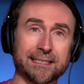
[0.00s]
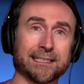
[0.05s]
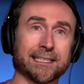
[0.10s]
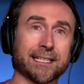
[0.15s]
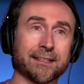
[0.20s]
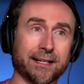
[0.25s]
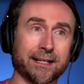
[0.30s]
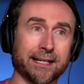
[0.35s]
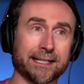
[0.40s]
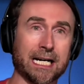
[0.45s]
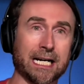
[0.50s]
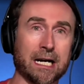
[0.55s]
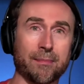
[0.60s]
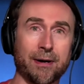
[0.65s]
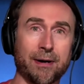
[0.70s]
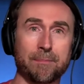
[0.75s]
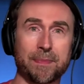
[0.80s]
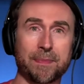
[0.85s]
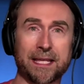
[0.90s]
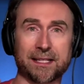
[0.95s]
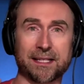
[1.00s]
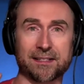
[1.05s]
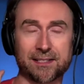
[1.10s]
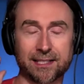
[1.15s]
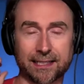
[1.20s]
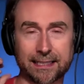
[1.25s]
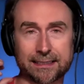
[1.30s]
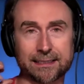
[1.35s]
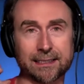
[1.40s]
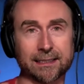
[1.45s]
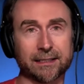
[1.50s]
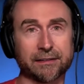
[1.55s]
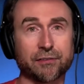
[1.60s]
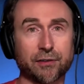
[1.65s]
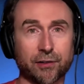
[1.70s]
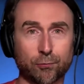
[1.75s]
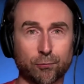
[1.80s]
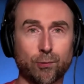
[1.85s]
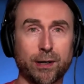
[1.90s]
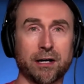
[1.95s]
that I care about, and let's say I deliver
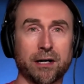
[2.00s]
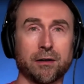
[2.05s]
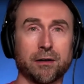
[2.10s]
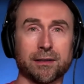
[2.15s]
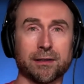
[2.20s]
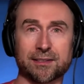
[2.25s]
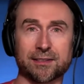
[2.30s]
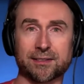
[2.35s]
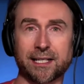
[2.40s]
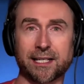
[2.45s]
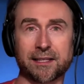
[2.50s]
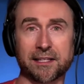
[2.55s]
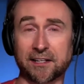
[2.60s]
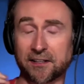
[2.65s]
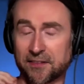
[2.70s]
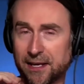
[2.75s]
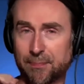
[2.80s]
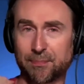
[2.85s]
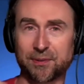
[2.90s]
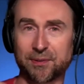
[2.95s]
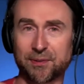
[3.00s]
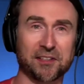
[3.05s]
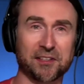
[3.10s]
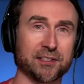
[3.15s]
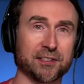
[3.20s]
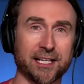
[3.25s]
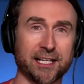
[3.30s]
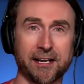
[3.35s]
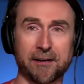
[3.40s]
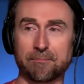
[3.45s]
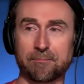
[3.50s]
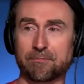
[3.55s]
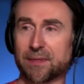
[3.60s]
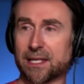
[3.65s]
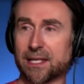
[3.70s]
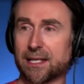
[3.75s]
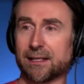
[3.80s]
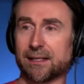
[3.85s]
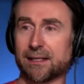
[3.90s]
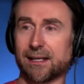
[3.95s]
it well. Let's say that on that particular day,
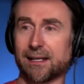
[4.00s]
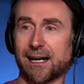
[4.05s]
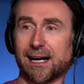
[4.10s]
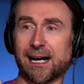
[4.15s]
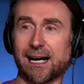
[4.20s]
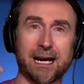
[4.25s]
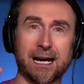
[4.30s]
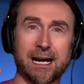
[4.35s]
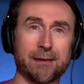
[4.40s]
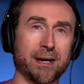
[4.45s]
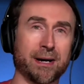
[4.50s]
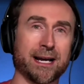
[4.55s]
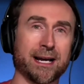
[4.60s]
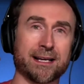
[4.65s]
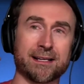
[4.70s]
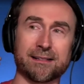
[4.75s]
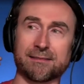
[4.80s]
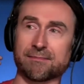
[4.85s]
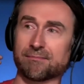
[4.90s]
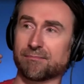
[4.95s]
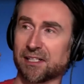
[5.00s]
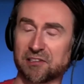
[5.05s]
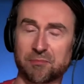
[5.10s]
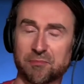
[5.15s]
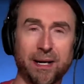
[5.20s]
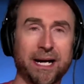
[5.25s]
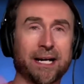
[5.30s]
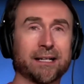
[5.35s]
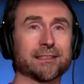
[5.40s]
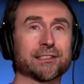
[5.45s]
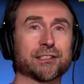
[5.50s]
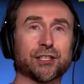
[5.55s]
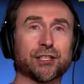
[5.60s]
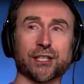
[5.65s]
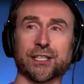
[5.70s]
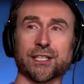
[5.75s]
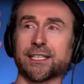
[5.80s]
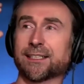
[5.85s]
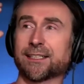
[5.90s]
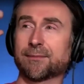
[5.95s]
my smile is
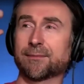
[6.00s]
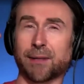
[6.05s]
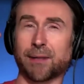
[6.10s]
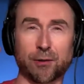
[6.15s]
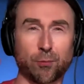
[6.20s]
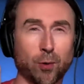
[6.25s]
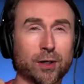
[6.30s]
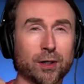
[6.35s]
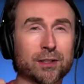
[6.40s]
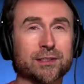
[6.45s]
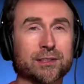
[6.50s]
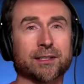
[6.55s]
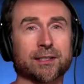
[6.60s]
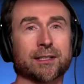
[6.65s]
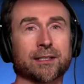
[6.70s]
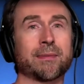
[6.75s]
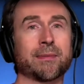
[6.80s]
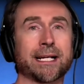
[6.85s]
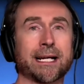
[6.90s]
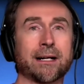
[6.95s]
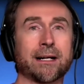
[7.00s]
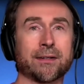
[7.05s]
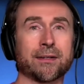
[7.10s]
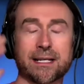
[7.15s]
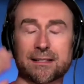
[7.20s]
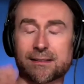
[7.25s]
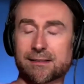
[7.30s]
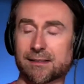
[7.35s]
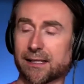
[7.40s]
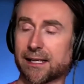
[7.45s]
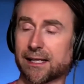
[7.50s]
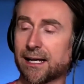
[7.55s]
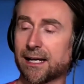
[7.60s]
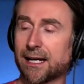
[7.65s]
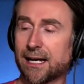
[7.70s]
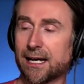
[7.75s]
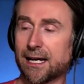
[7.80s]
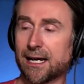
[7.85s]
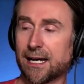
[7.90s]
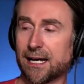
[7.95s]
good, my words are coming out nicely.
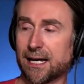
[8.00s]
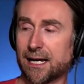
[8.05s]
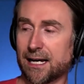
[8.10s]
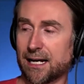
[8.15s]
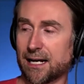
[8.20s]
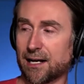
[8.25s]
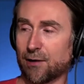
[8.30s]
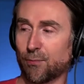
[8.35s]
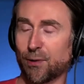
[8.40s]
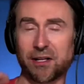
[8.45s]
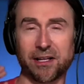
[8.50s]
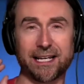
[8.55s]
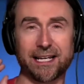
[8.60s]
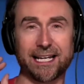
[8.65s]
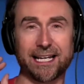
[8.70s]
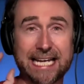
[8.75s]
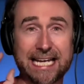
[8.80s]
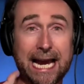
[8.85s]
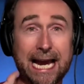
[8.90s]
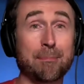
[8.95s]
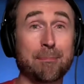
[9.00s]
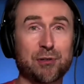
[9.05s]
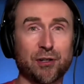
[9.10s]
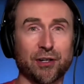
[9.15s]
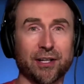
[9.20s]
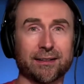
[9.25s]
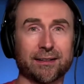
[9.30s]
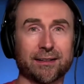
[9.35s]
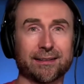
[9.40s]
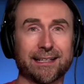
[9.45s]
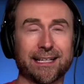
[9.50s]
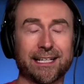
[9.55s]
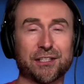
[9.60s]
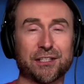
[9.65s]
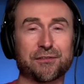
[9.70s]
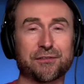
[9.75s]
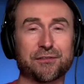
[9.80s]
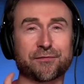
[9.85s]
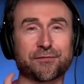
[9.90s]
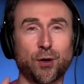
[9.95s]
Well, it captured it. It is
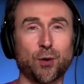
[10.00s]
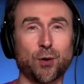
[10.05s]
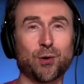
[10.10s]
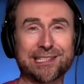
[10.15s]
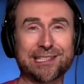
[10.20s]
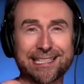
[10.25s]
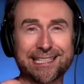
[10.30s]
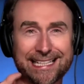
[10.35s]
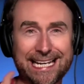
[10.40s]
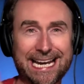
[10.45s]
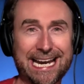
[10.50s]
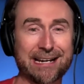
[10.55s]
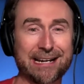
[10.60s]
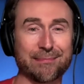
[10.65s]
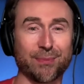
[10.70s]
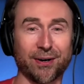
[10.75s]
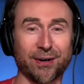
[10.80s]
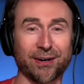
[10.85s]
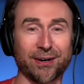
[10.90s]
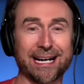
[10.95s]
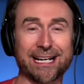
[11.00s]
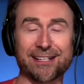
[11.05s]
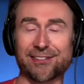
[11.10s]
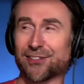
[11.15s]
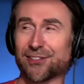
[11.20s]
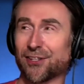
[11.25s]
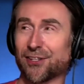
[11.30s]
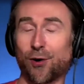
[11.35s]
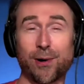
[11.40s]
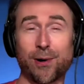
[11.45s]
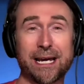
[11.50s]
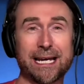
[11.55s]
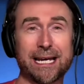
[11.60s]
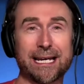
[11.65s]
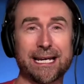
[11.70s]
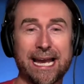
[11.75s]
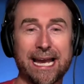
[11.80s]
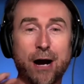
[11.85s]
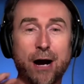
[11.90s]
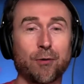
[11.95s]
frozen in amber. And so
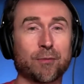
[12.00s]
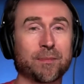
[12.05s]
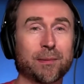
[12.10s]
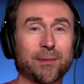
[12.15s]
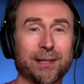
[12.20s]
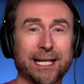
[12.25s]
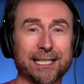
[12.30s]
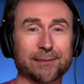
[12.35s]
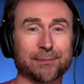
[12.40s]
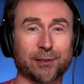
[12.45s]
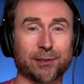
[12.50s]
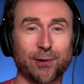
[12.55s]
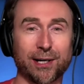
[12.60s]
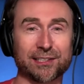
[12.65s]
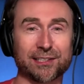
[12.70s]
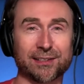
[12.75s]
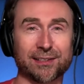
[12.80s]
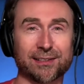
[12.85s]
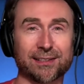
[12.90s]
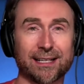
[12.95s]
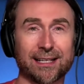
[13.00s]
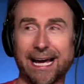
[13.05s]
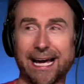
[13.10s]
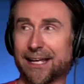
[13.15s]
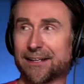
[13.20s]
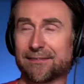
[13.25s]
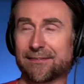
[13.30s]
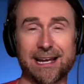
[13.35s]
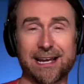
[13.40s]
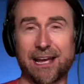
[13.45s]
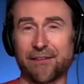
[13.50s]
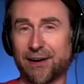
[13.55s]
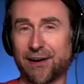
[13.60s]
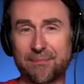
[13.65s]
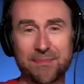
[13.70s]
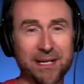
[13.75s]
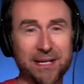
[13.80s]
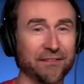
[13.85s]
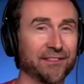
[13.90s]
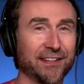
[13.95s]
now when people ask me questions, if I'm
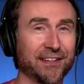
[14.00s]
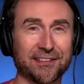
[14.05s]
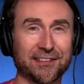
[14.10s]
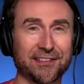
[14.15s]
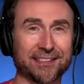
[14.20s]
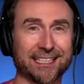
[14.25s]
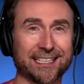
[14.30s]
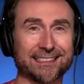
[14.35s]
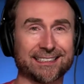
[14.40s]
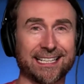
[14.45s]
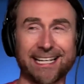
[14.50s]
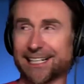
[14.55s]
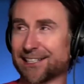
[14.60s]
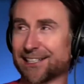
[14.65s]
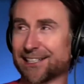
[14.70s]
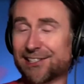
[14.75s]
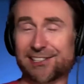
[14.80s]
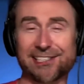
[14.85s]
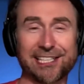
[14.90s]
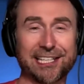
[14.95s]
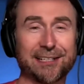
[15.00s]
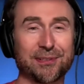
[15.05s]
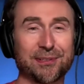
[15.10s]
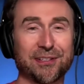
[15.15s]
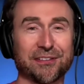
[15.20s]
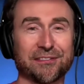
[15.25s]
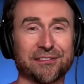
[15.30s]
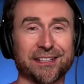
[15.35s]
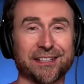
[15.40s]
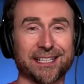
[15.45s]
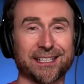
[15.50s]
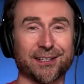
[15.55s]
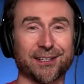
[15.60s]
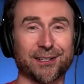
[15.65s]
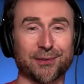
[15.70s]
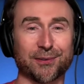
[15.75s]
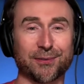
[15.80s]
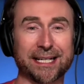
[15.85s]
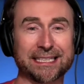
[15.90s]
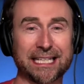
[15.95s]
not feeling it that day, I can just send them to the video,
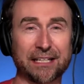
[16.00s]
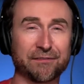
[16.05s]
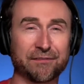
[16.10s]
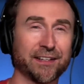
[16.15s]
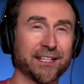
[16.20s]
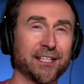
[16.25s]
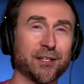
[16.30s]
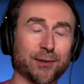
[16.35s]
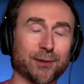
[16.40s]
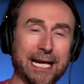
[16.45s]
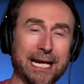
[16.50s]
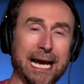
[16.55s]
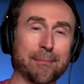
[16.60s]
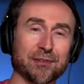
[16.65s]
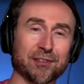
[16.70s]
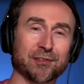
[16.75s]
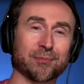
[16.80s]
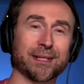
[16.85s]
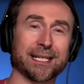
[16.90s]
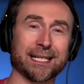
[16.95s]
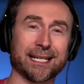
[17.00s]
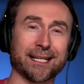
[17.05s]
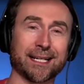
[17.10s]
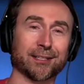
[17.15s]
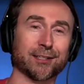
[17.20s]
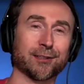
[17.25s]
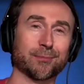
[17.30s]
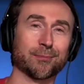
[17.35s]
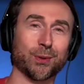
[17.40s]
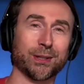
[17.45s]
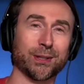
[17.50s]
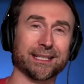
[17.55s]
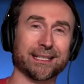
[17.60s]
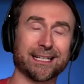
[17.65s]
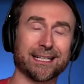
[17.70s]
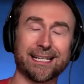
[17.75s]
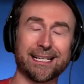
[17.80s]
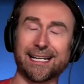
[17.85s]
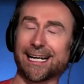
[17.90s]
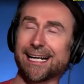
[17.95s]
right? That video captures me at a good point.
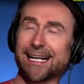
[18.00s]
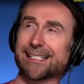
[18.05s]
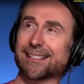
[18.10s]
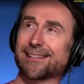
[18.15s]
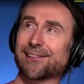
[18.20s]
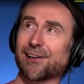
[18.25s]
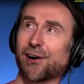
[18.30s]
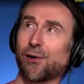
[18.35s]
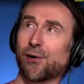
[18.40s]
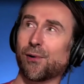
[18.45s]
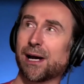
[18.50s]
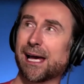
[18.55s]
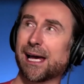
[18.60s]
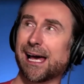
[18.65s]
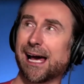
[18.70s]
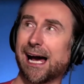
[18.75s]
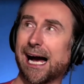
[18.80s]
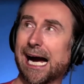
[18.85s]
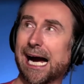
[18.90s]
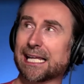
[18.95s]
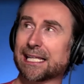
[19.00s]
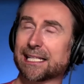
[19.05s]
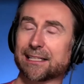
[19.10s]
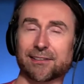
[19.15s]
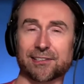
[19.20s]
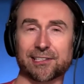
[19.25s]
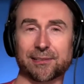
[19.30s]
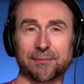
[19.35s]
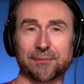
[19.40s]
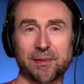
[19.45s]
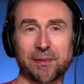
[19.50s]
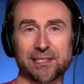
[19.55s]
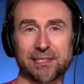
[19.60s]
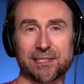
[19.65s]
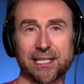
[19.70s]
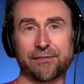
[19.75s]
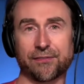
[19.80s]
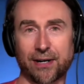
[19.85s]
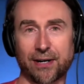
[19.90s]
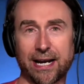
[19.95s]
And so I think there's something to be
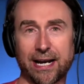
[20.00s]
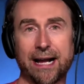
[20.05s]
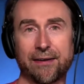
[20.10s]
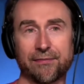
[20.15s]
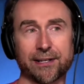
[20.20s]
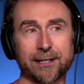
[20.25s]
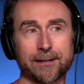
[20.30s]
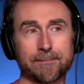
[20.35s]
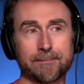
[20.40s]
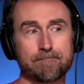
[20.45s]
said for having